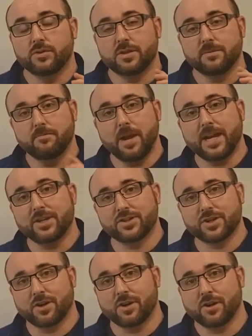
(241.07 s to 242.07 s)
to make
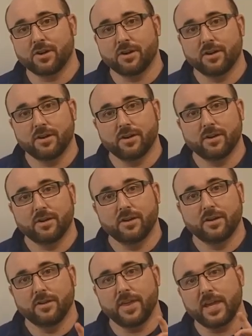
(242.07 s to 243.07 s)
sure
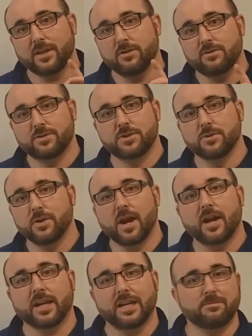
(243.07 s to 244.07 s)
that you do
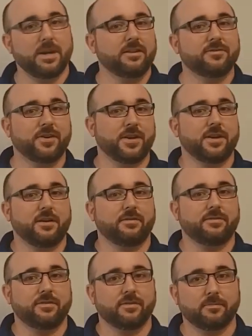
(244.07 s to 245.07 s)
not get made fun
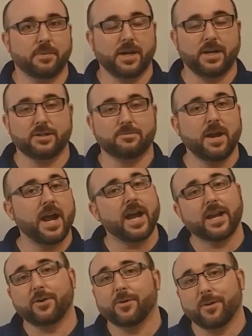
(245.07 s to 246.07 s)
of behind your
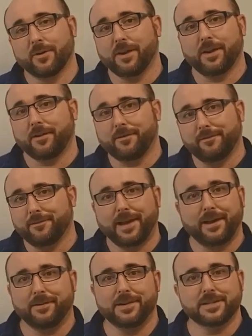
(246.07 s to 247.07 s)
back, or, you know,
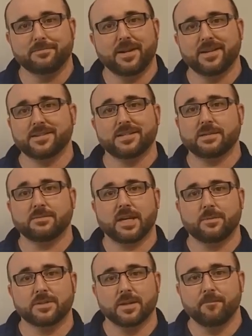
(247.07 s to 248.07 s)
how it is in medicine
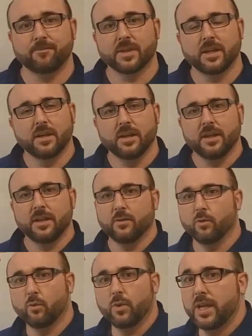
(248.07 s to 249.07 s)
sometimes,
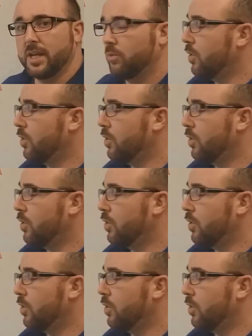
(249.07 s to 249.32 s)
we,